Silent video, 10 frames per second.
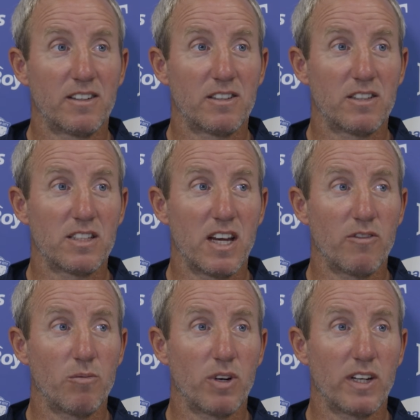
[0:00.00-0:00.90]
to see
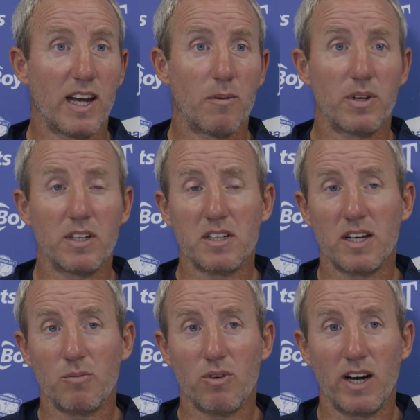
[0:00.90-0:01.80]
everybody happy and
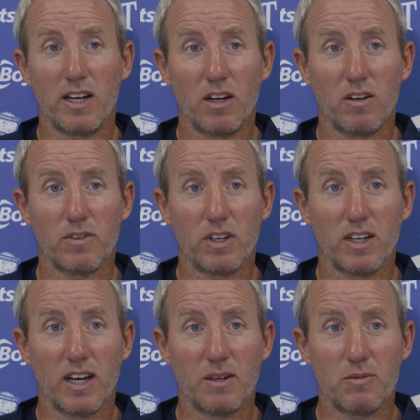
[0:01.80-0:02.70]
celebrating after the
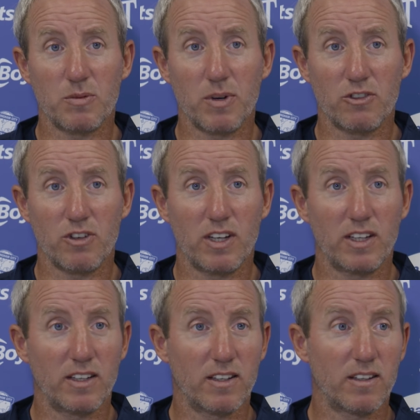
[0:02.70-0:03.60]
game,
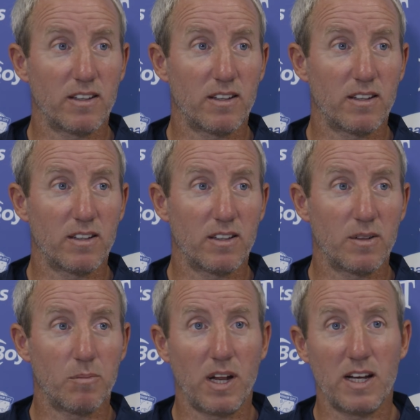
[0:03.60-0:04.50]
especially, and the, the,
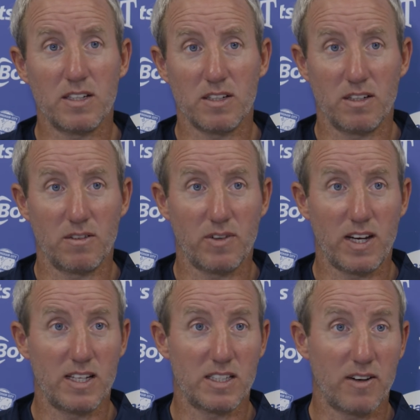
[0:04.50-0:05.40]
the players and the
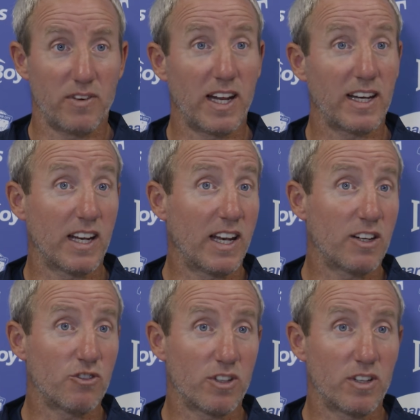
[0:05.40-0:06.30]
fans having that
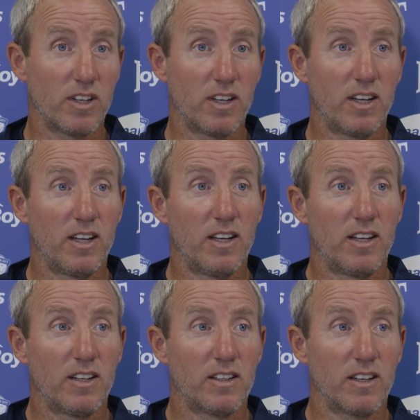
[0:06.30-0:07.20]
connection,
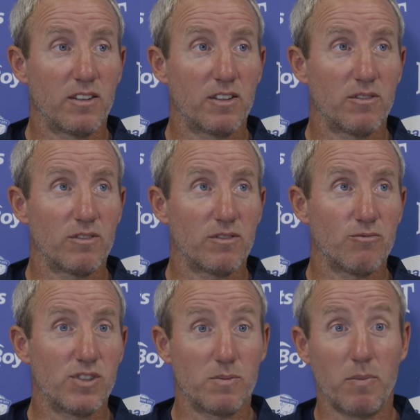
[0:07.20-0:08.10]
that,
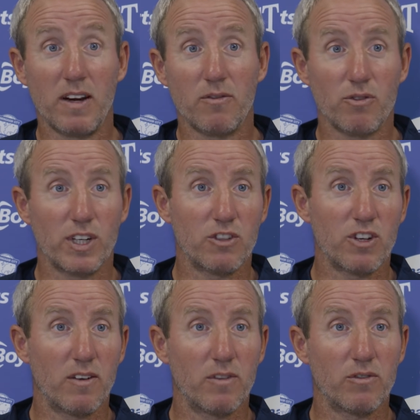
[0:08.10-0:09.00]
respect for
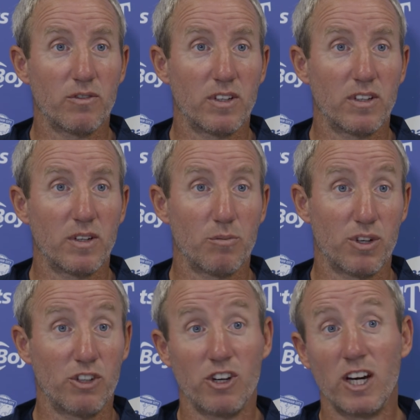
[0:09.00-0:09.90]
each other and
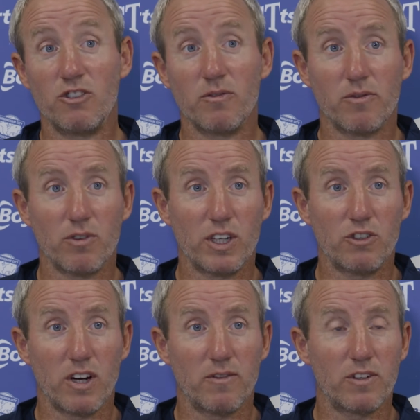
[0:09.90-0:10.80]
appreciation for
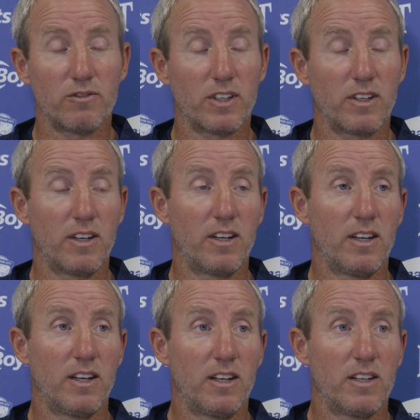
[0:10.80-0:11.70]
each other, and
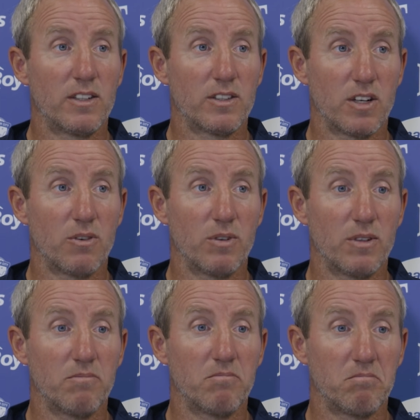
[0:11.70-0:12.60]
so
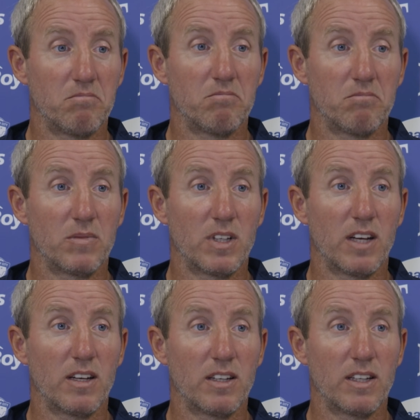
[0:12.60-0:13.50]
um,
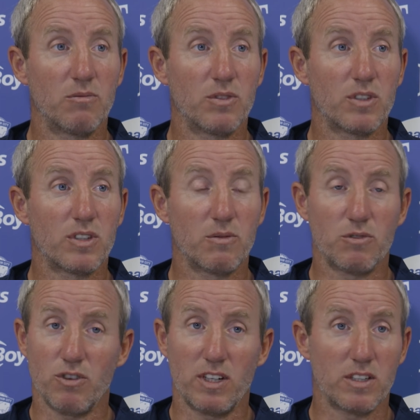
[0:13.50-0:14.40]
yeah, it was it
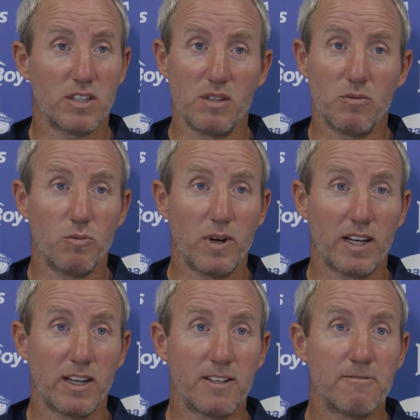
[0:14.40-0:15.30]
was great to see them all
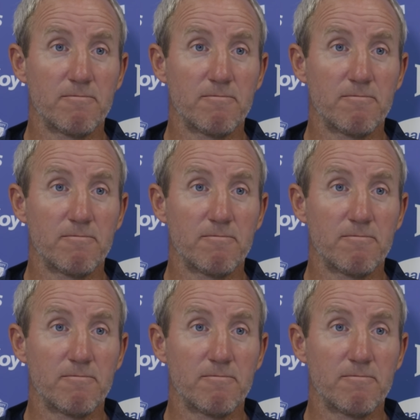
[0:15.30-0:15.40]
back in.